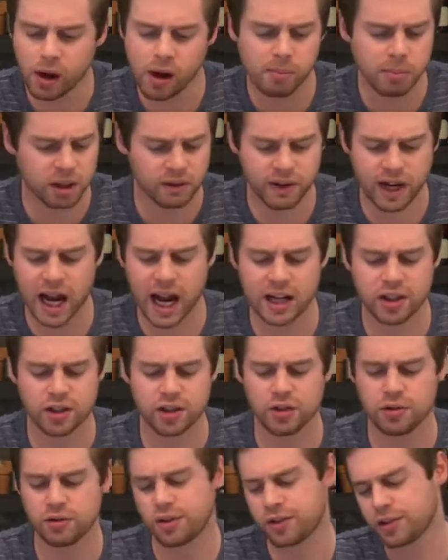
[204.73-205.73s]
But if I had
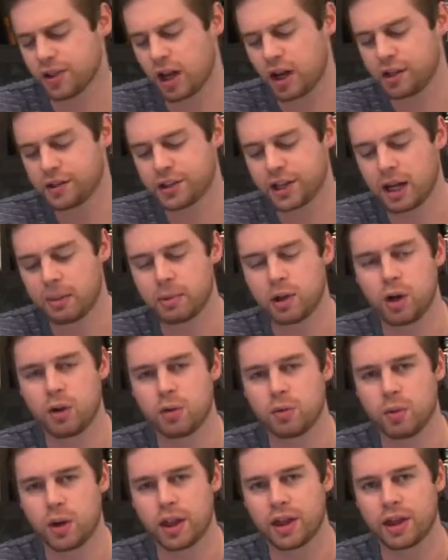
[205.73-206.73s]
to choose a sauce, I'm
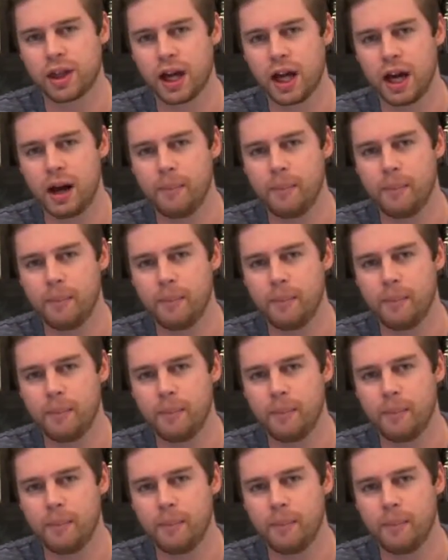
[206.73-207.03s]
going with